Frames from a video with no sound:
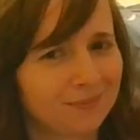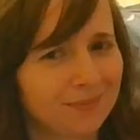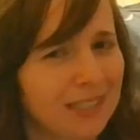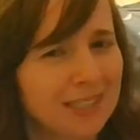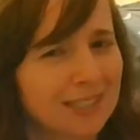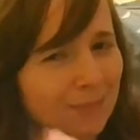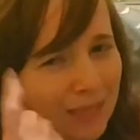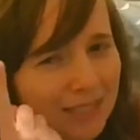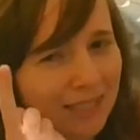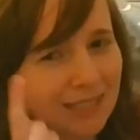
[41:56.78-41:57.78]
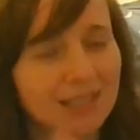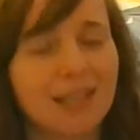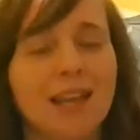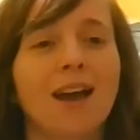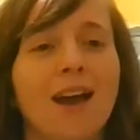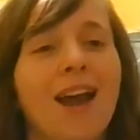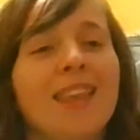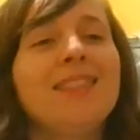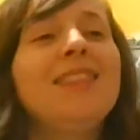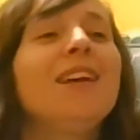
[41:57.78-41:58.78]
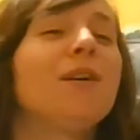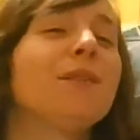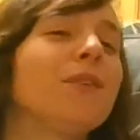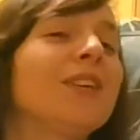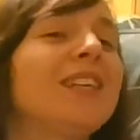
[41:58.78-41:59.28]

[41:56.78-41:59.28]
That doesn't make sense. I love your